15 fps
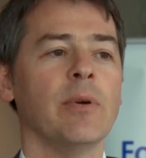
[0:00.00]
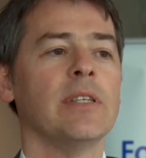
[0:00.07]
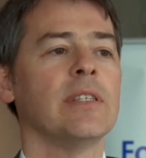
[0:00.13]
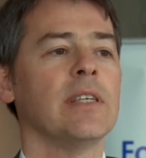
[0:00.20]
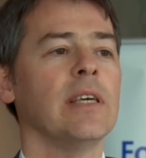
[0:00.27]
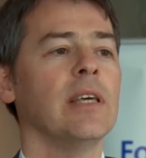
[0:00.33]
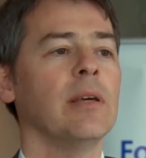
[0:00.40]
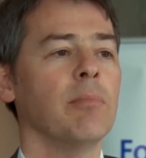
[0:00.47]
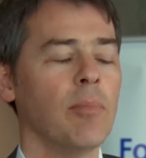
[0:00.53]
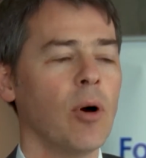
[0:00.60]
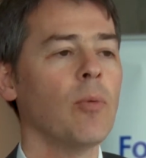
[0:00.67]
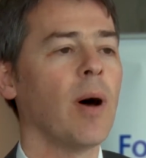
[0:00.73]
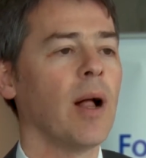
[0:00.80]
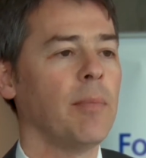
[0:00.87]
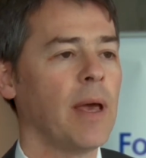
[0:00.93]
see
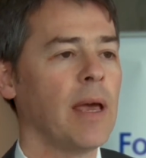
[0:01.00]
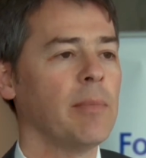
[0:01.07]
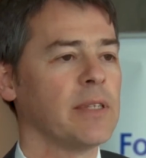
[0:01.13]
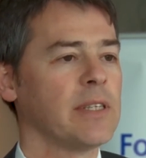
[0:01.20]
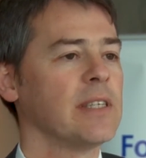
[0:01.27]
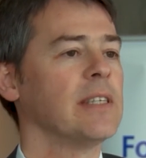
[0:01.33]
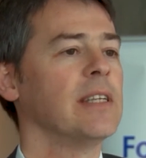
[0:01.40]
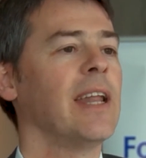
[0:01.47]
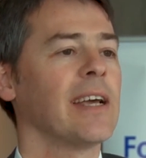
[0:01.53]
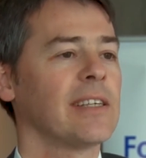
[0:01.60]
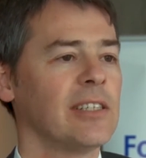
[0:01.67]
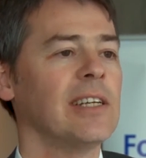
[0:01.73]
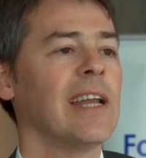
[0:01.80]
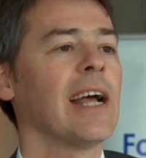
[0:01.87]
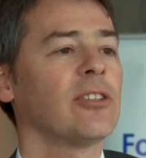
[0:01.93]
mobile payments as the
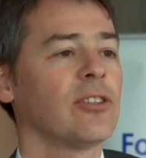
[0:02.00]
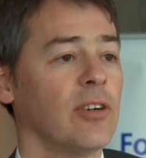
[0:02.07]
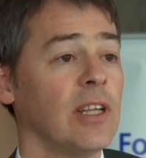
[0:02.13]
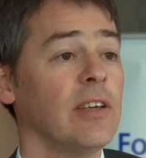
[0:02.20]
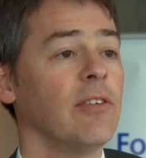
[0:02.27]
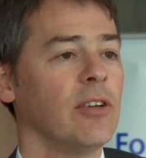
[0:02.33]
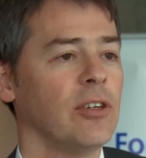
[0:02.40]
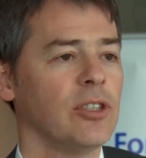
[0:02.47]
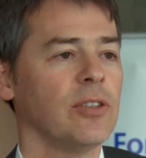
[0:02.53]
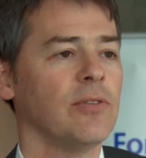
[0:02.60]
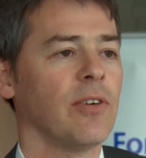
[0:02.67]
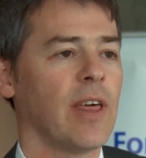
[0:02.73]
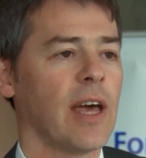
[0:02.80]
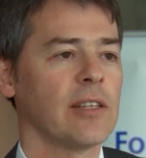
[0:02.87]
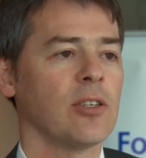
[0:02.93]
next natural evolution
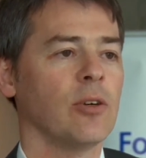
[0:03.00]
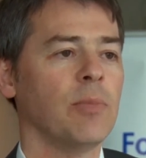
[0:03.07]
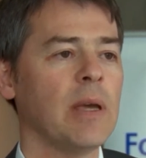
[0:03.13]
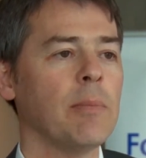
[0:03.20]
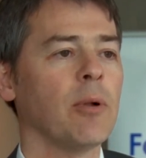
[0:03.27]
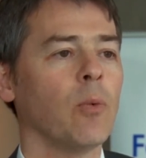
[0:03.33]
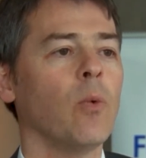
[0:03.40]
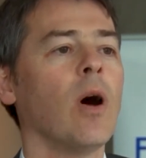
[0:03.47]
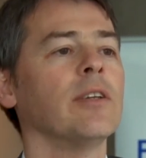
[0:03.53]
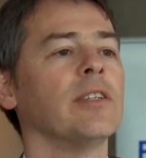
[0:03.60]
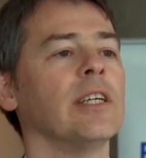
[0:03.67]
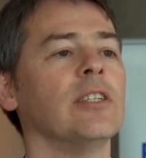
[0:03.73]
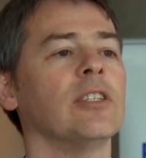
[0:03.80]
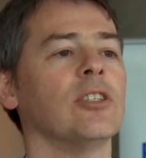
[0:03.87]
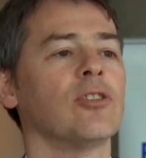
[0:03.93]
for that, so people
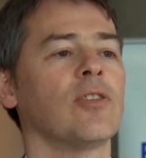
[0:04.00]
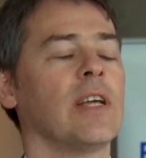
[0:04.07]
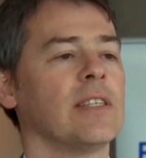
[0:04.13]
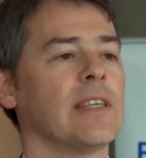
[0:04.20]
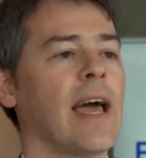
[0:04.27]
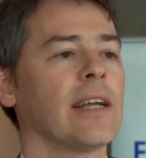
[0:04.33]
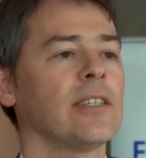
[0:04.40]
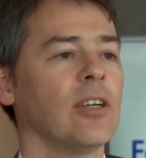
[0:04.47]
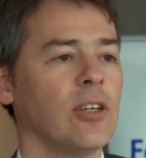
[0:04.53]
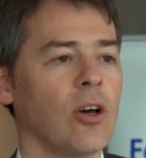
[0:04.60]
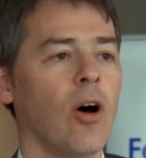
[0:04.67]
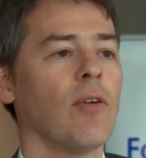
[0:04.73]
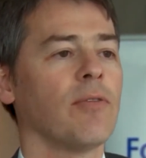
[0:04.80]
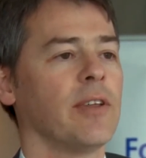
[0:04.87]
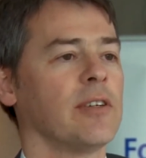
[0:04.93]
wanting to transact
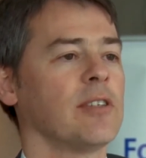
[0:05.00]
off their